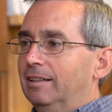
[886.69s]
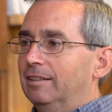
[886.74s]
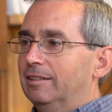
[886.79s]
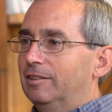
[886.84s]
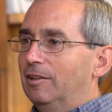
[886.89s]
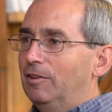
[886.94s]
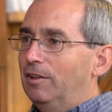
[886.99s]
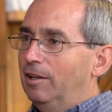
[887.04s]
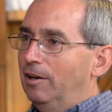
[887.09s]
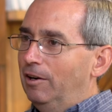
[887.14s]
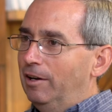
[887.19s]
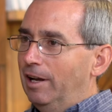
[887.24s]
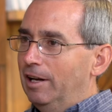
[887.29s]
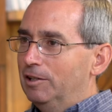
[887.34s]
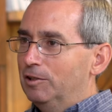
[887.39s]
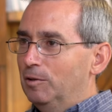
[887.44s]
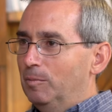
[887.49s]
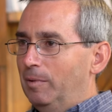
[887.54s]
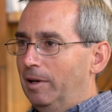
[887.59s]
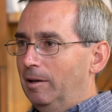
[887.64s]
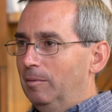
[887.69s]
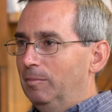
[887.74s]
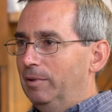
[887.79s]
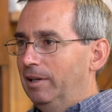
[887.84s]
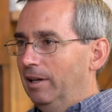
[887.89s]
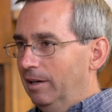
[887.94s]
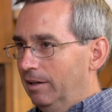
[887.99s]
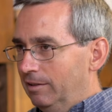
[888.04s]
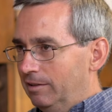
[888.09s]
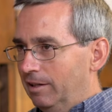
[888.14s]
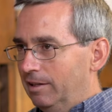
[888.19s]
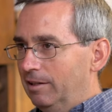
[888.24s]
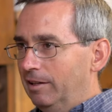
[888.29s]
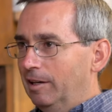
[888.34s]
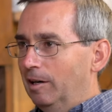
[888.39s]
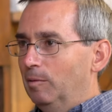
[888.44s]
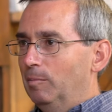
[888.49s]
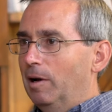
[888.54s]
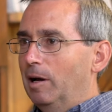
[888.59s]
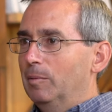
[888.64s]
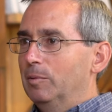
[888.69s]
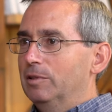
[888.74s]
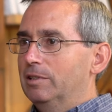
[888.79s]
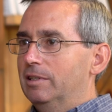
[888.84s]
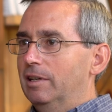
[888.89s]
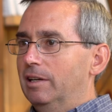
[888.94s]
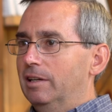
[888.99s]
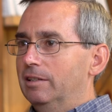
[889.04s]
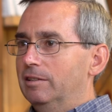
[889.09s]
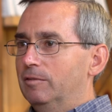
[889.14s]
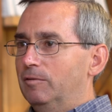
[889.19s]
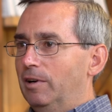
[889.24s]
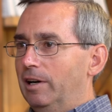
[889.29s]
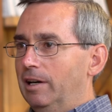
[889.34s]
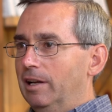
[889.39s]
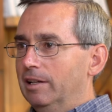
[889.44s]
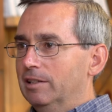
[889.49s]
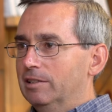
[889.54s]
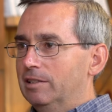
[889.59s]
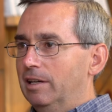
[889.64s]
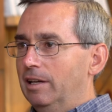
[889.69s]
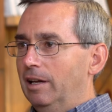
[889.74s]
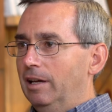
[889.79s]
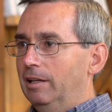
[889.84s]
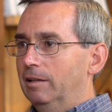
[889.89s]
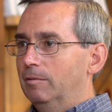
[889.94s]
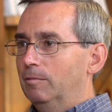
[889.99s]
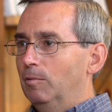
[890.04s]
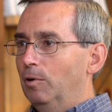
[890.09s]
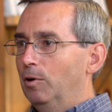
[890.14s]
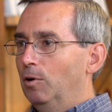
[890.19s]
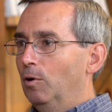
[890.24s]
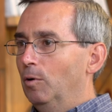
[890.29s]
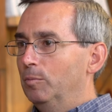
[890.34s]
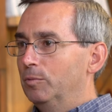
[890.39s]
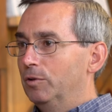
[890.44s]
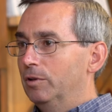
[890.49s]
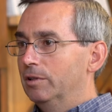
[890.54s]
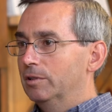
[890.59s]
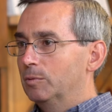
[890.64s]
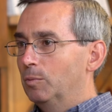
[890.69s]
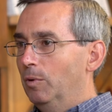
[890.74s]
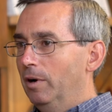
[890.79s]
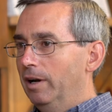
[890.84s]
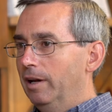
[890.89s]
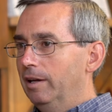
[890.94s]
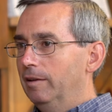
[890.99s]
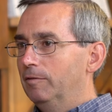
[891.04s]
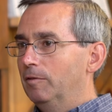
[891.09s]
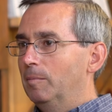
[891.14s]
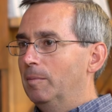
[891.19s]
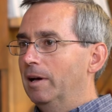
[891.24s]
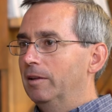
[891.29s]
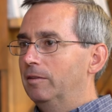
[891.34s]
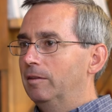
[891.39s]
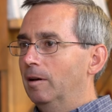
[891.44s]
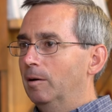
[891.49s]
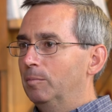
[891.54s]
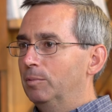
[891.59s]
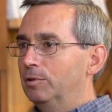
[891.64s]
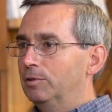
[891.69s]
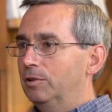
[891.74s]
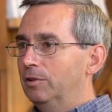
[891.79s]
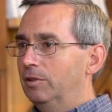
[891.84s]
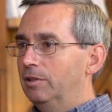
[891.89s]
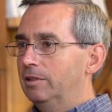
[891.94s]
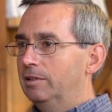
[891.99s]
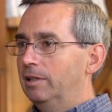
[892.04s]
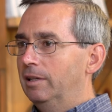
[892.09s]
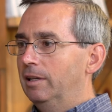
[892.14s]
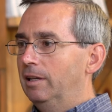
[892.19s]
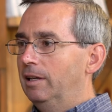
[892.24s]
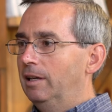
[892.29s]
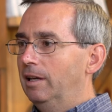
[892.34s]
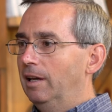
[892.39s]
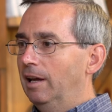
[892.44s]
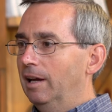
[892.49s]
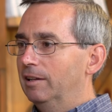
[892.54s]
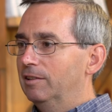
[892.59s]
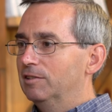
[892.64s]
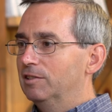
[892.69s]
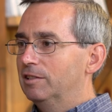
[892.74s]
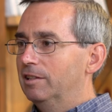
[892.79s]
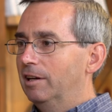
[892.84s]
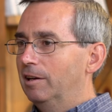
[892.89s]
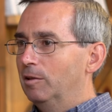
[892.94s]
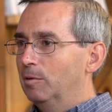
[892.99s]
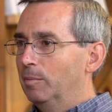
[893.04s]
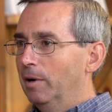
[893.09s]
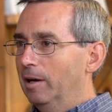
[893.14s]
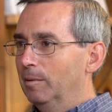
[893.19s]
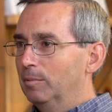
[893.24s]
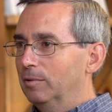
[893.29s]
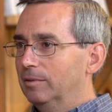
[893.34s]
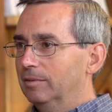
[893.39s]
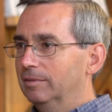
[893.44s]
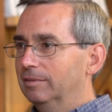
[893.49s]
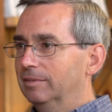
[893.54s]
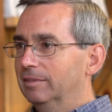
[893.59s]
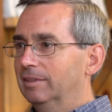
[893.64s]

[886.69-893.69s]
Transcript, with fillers: So the international man began attending our Bible studies the very next day and wrote home to his wife about the opportunity he had to study the Bible.